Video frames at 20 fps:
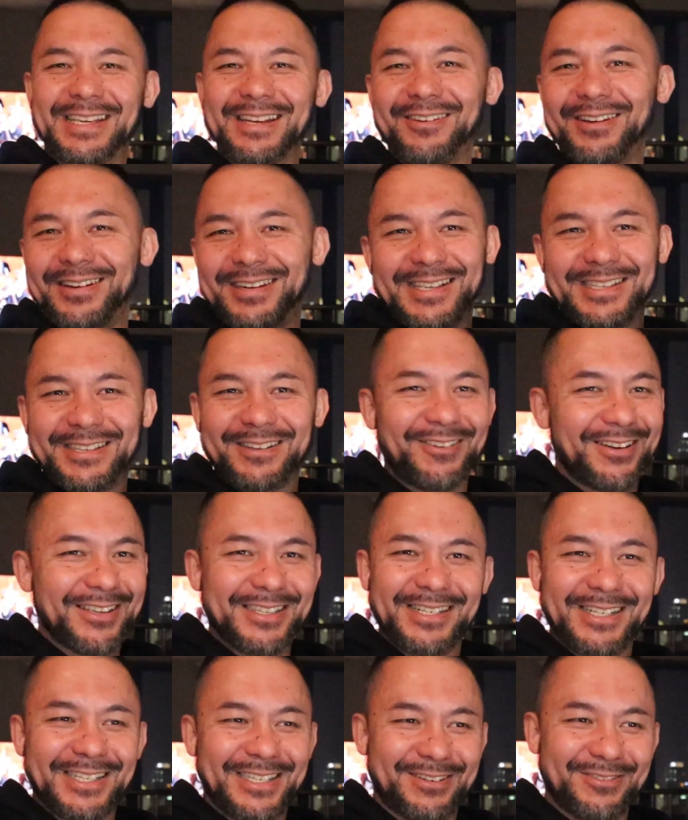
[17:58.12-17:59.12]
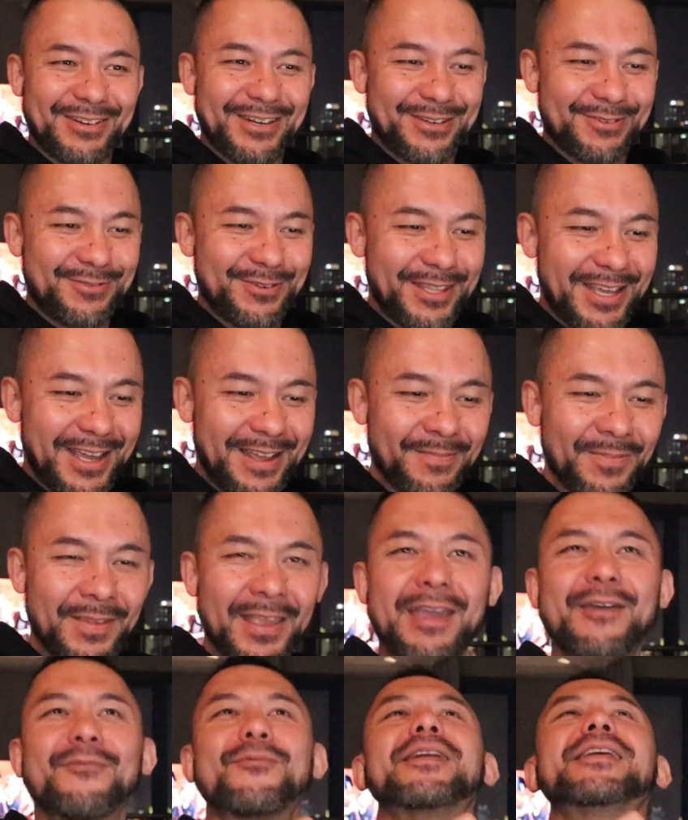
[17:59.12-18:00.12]
see like these guys in the street doing that.
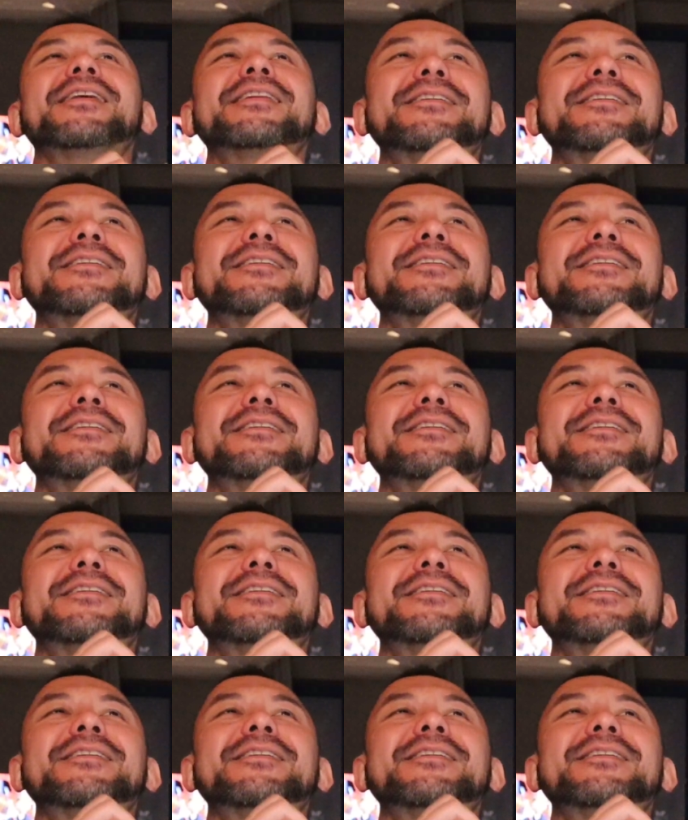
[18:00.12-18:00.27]
When